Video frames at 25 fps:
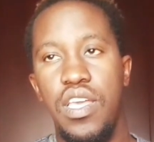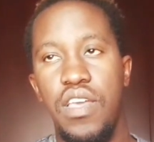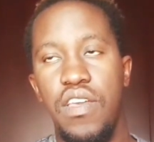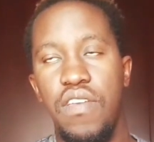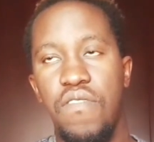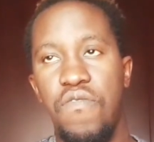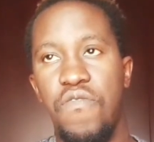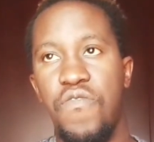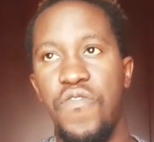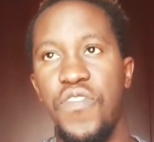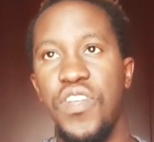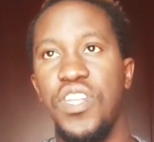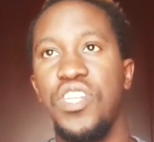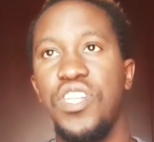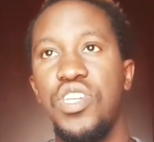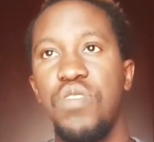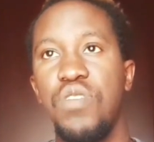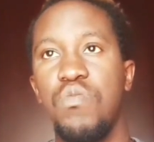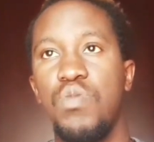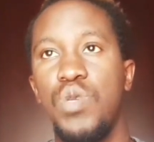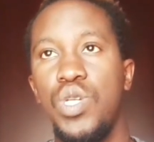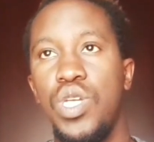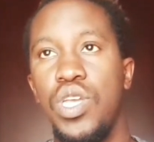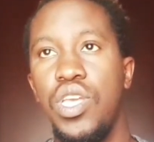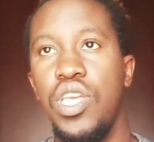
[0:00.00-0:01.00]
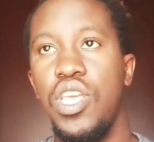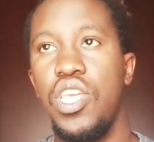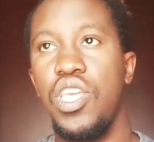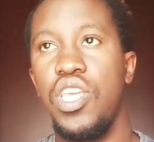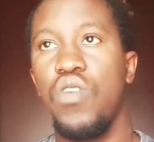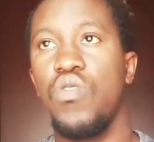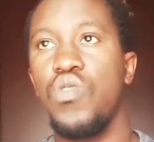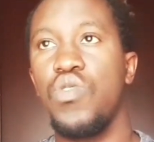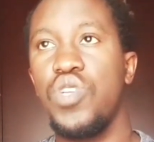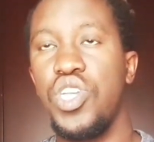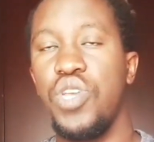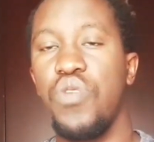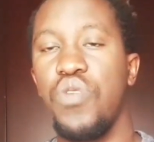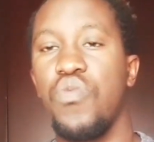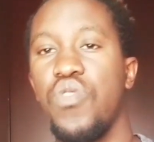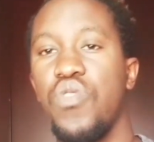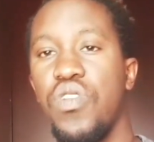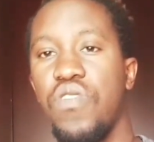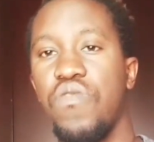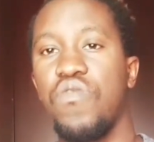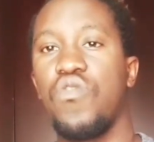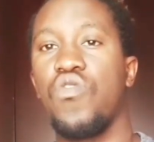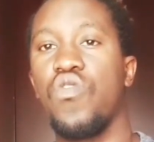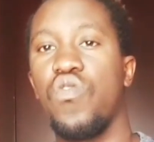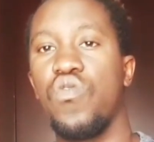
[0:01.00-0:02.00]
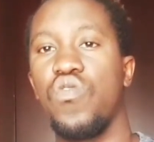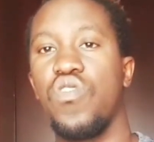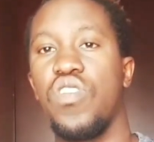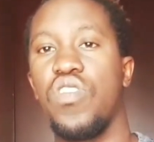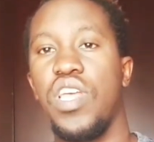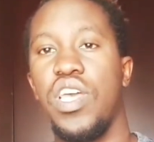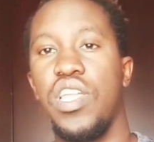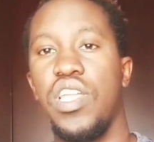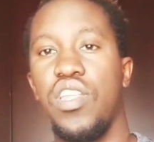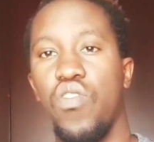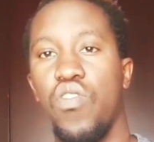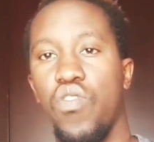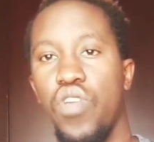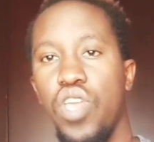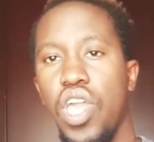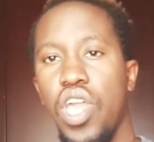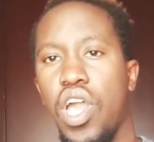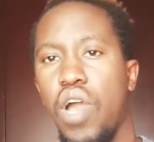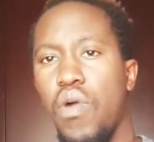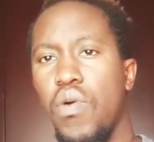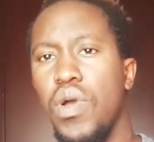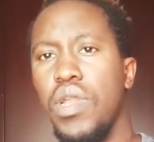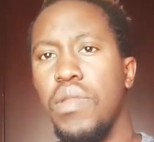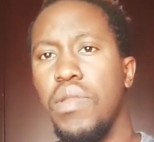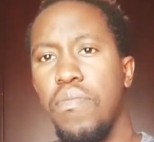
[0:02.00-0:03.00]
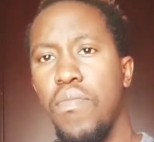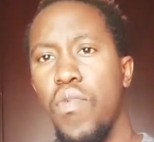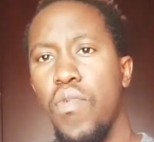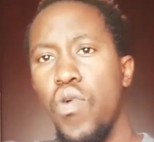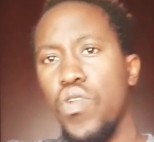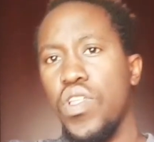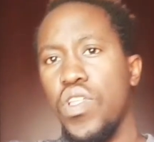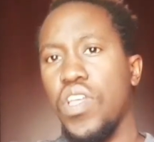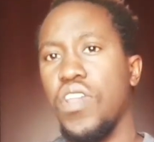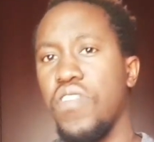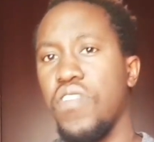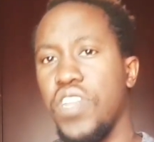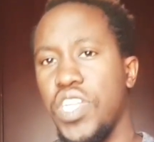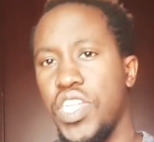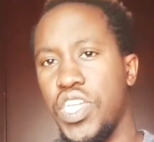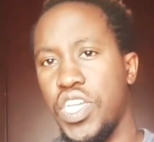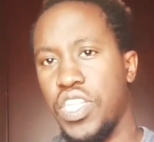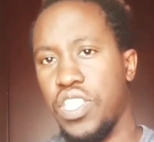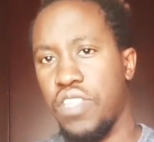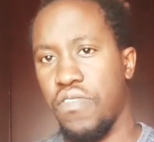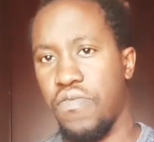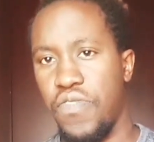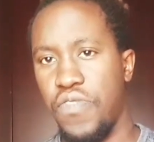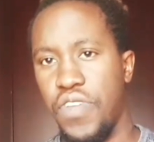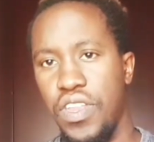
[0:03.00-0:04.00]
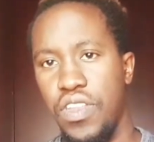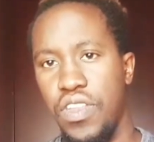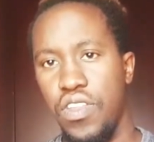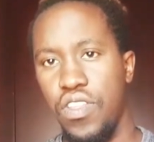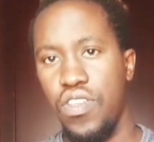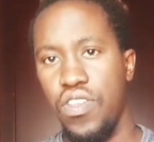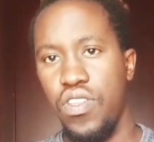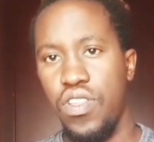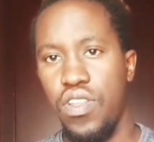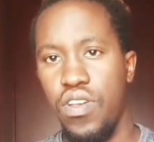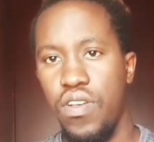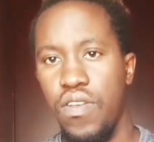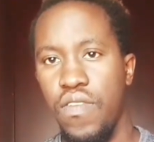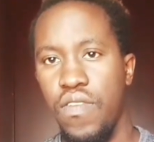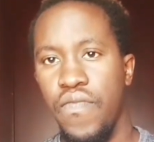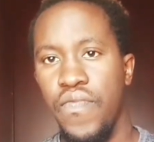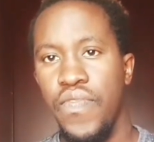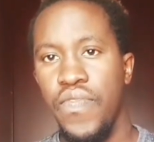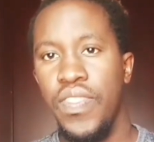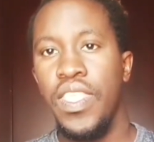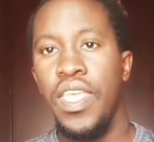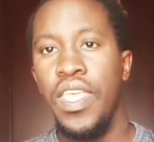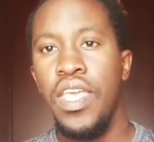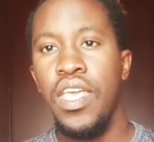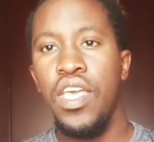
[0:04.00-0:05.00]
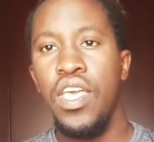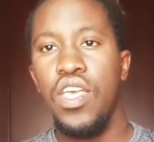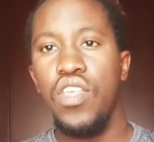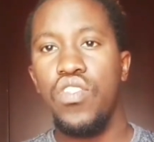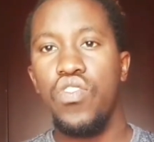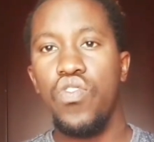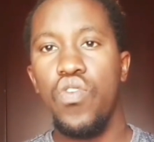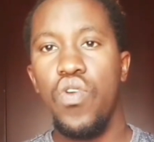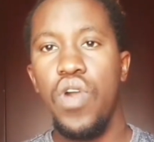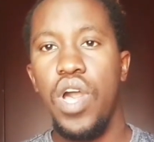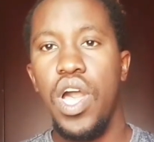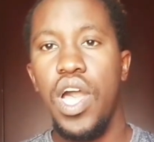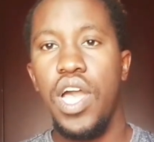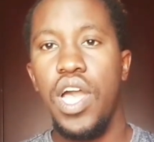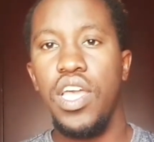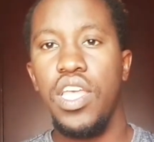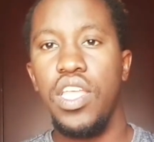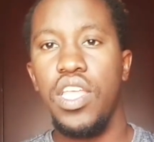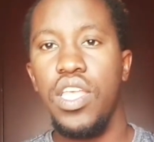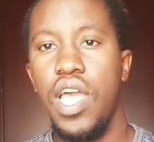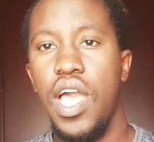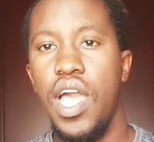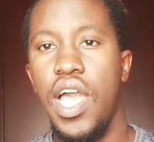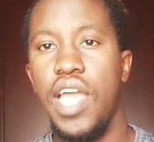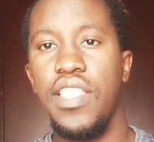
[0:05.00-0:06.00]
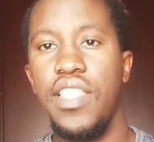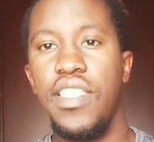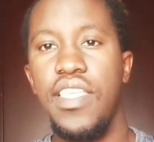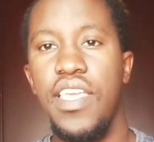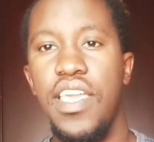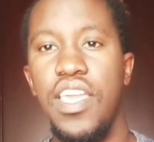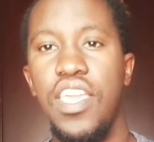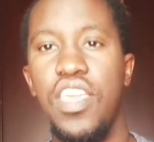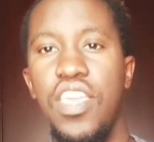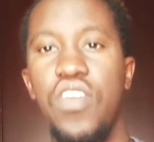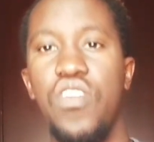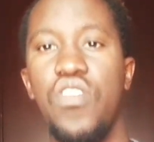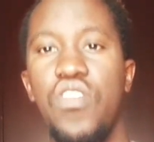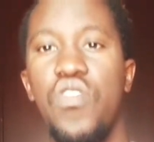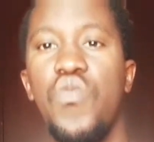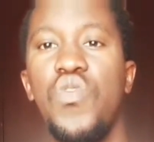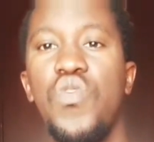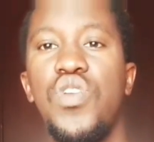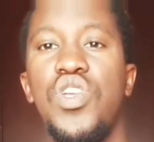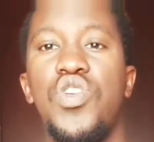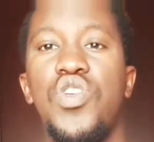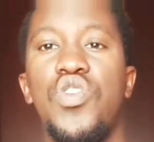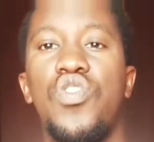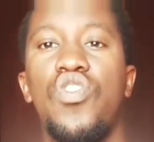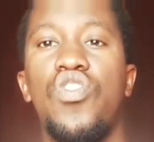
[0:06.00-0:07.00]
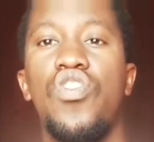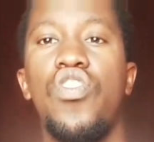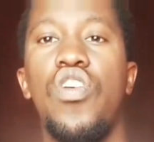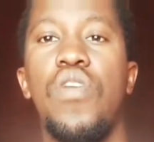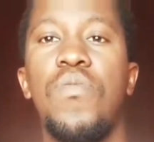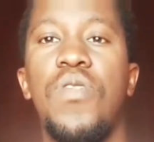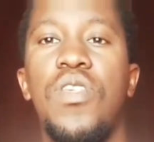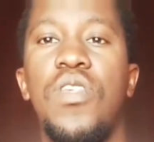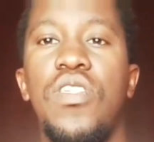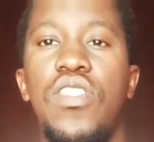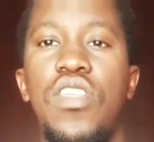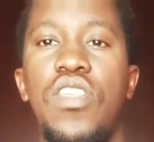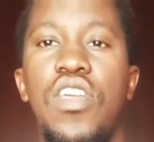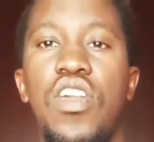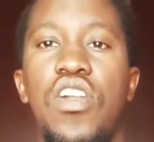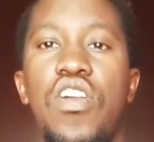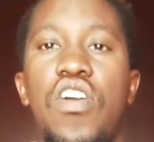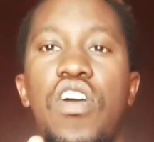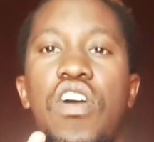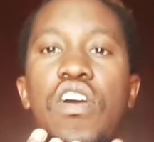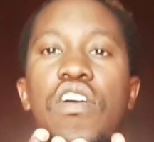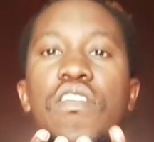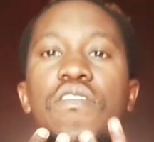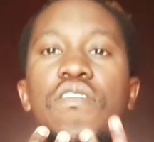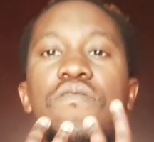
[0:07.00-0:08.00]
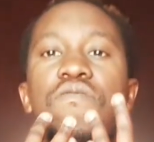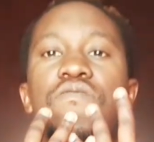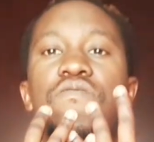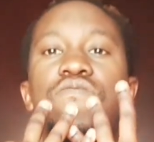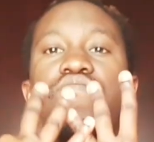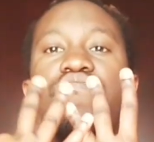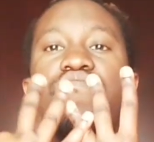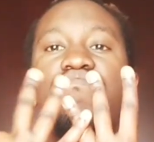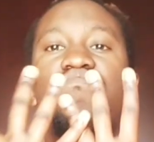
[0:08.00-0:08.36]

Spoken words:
a friendship, he or she would have told you that, okay, I want more than just a friend, you know? So I think, you know, we should stop this thing of